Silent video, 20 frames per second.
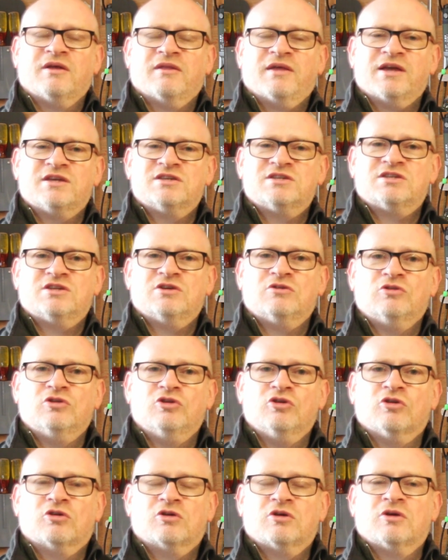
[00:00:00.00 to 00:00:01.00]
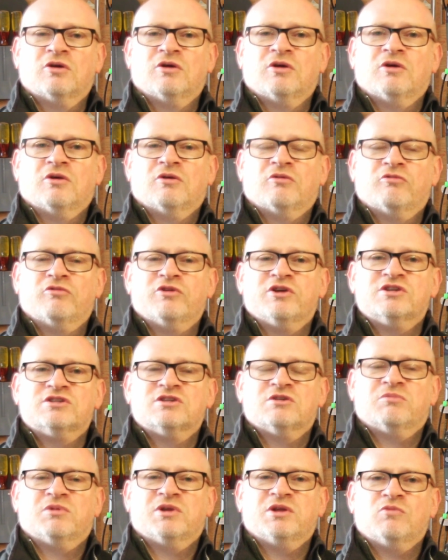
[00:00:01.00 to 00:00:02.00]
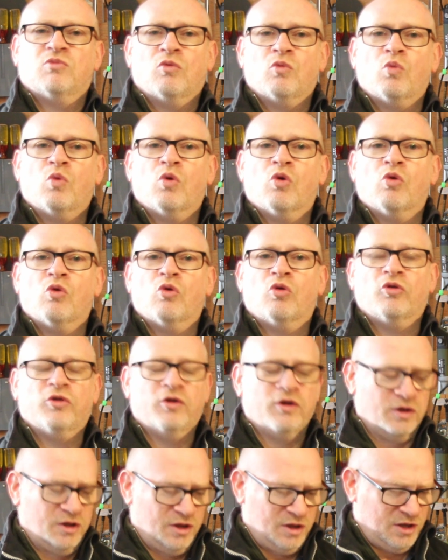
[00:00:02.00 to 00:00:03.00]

they still look reasonably worn